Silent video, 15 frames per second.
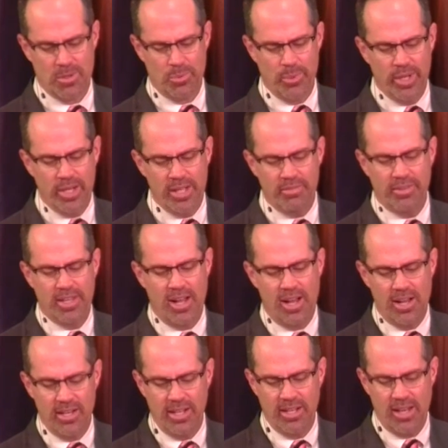We live
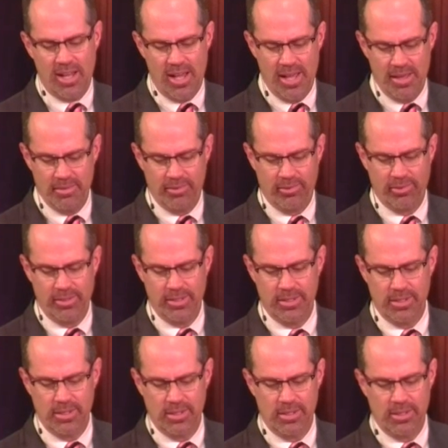godly lives
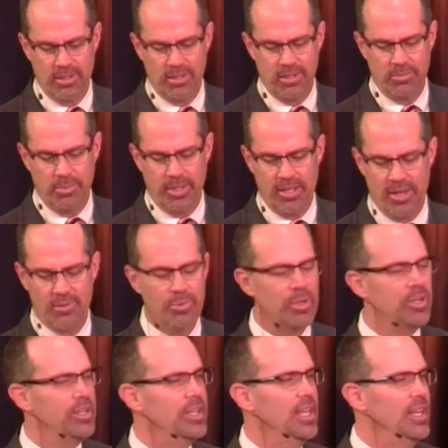because
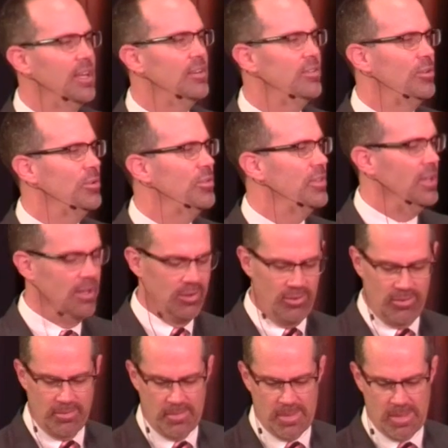we're looking at two
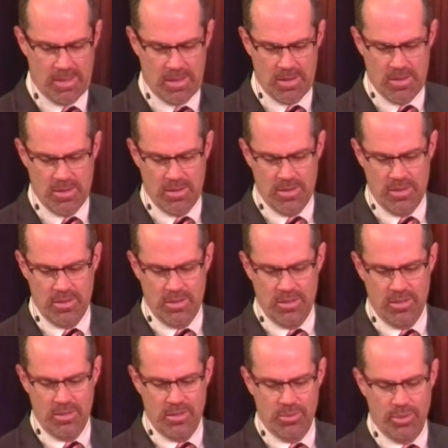things.
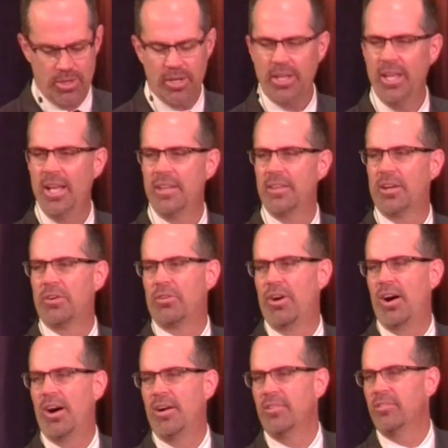We're looking at the
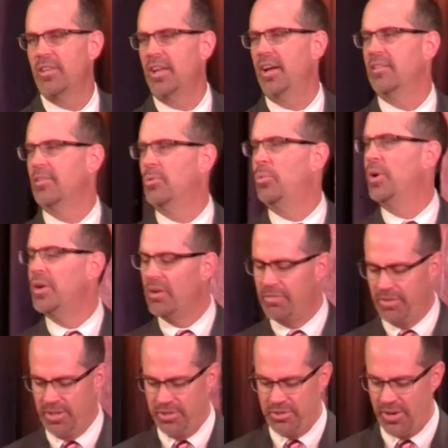cross that has a
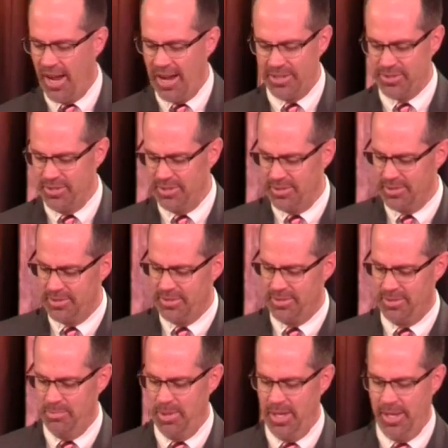wonderful attraction
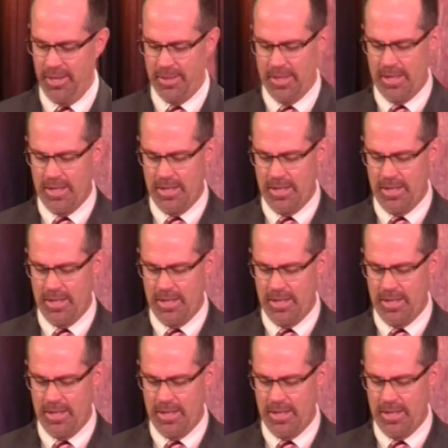to me.